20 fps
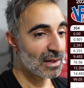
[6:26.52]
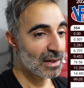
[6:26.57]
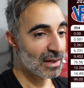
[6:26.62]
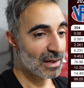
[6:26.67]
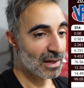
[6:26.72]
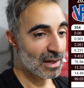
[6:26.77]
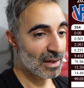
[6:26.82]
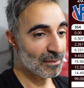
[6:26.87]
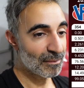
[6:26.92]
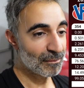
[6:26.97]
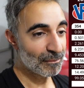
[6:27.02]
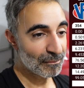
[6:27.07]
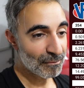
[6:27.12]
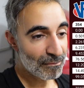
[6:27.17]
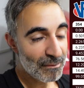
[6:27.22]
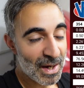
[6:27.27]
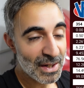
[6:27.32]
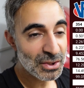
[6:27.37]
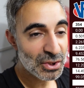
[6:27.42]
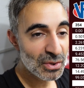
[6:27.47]

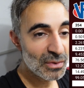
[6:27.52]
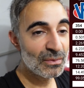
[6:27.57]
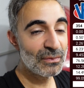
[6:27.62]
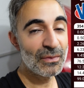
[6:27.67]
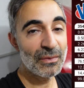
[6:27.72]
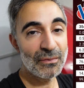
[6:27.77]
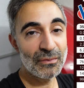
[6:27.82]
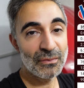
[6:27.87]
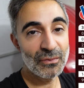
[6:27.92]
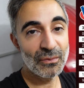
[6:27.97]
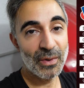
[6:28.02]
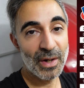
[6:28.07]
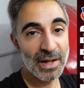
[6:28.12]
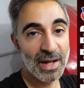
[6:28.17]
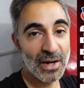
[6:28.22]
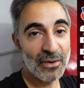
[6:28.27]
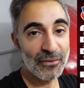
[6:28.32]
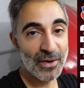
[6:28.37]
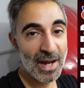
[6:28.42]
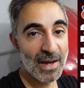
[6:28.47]
Mind you, when
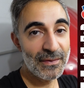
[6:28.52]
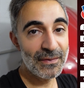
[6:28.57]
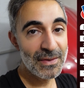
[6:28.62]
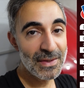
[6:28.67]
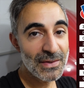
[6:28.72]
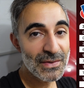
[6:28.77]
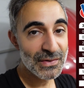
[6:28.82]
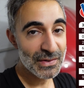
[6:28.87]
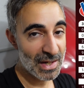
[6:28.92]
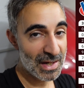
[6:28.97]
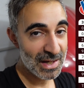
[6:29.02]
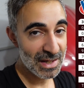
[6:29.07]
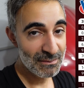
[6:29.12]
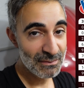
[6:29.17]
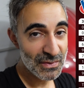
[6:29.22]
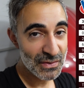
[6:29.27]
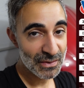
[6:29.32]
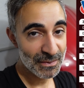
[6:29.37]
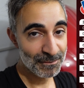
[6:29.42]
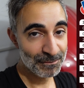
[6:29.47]
I ran these
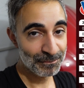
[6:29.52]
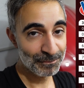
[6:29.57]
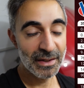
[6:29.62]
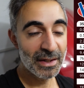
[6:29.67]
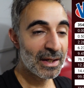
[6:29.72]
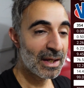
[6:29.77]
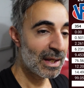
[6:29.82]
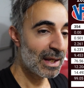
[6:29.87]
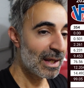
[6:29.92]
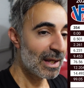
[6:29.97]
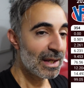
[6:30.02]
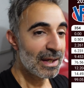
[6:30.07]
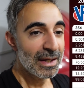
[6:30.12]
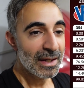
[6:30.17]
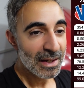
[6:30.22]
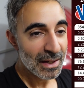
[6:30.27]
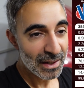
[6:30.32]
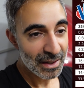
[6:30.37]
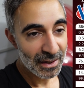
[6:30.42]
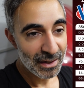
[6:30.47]
times,
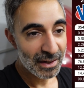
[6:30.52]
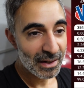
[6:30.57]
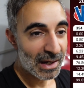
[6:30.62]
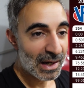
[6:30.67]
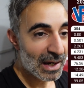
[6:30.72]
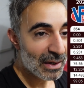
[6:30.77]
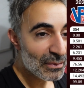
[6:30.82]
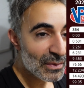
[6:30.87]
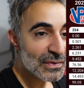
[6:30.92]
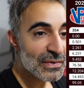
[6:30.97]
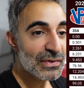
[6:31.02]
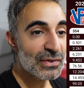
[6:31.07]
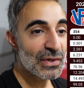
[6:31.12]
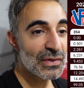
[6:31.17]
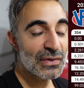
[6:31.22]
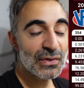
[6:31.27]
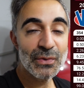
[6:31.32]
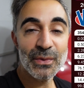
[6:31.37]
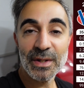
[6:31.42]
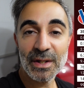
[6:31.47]
I was
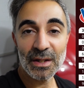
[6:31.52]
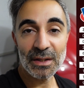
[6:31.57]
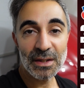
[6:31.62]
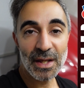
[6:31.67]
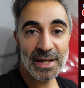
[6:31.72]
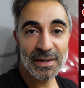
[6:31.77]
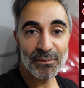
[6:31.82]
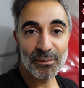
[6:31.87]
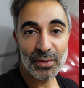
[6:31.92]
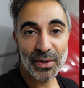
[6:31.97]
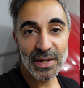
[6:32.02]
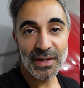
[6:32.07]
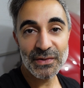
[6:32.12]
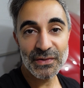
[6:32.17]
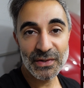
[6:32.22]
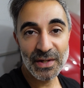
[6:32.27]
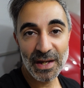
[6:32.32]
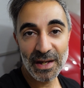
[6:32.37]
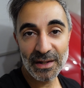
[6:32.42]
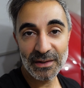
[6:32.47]
just doing a light brake
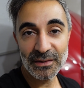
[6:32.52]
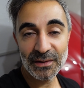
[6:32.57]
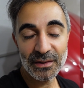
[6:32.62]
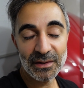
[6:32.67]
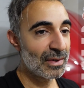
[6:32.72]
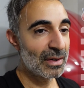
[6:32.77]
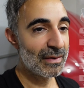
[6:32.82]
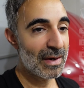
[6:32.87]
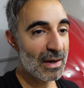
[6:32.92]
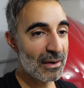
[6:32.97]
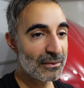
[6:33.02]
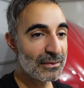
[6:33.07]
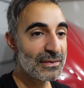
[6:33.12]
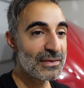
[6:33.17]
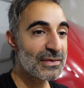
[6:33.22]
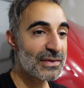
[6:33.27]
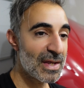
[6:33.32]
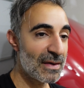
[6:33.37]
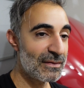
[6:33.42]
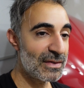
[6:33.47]
stand
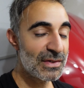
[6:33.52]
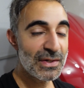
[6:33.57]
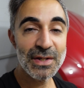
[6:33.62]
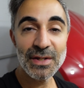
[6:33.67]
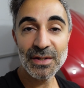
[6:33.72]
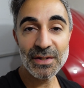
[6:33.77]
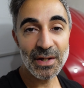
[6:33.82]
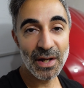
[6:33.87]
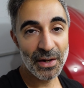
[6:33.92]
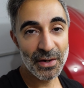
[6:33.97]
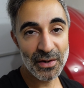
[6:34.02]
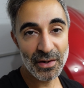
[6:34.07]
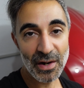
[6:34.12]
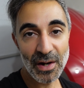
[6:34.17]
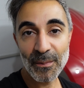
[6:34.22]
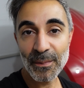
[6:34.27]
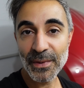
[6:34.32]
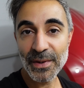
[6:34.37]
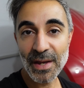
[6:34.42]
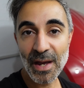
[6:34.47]
around 1700
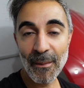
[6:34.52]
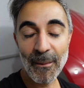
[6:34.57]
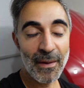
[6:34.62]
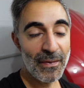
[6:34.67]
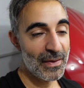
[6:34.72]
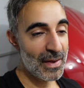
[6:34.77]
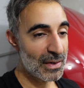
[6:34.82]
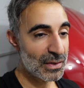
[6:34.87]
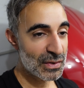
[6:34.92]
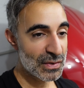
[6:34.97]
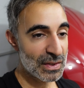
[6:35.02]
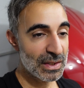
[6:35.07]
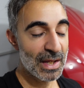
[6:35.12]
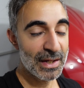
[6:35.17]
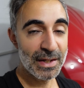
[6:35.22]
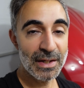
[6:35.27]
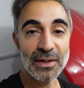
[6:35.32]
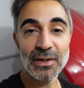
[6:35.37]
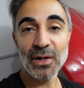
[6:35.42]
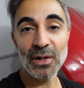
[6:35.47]
RPM and then just
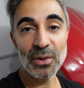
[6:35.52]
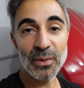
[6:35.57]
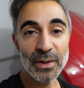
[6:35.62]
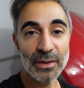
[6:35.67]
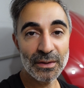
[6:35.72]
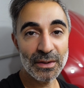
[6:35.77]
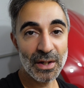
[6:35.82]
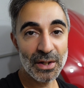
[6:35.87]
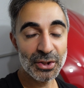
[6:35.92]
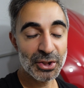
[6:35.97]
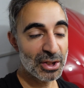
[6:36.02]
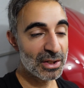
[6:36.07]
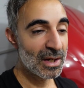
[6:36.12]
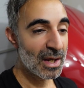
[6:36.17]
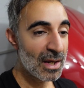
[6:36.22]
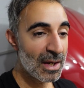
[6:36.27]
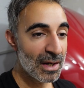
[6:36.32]
letting go and launching.